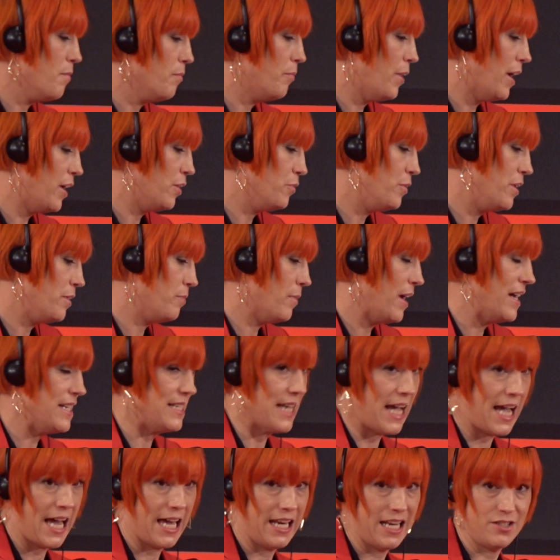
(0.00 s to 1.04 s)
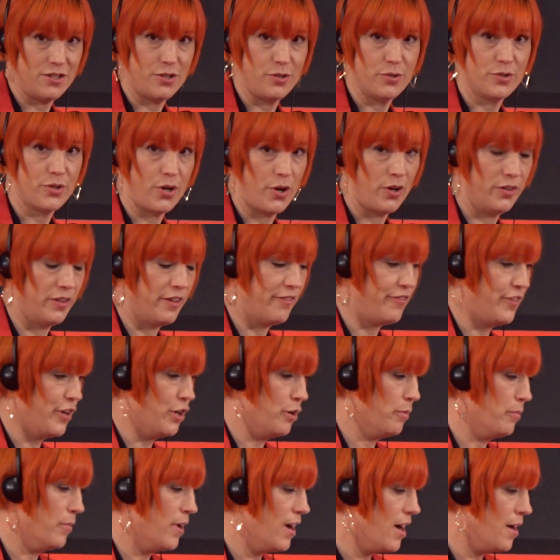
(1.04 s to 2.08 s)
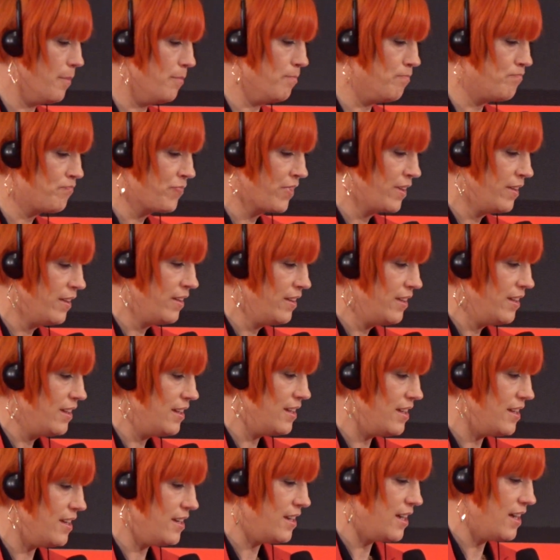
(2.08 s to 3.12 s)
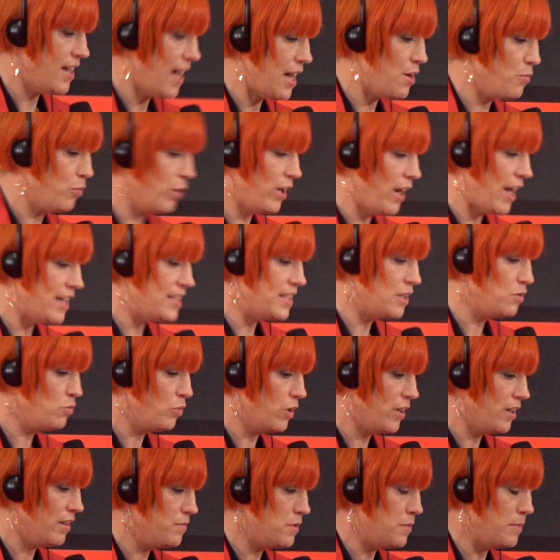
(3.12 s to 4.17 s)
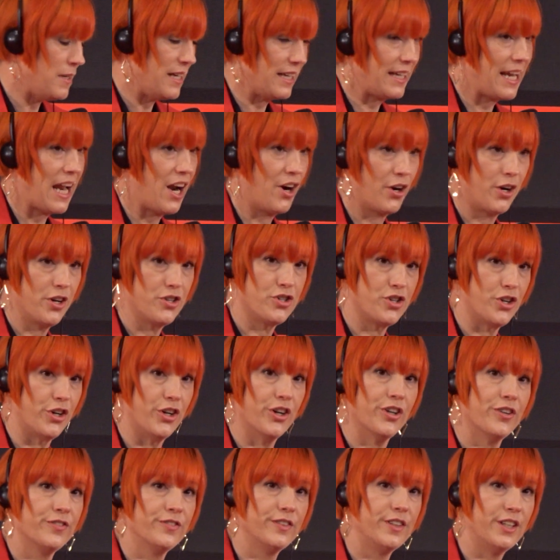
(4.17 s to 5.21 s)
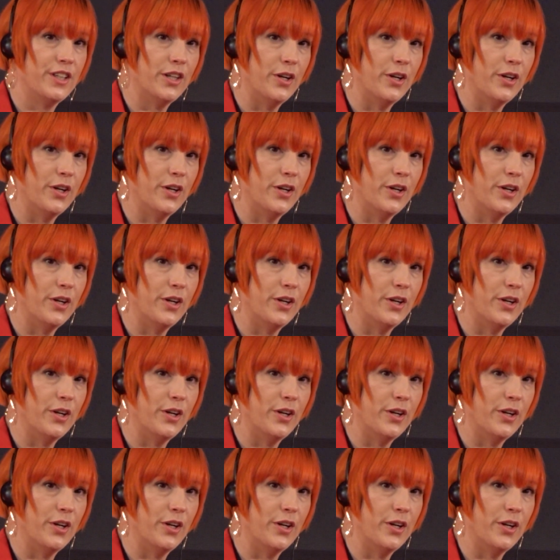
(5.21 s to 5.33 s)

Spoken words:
But with my dad, as you saw in the film, I didn't want him to be a caricature.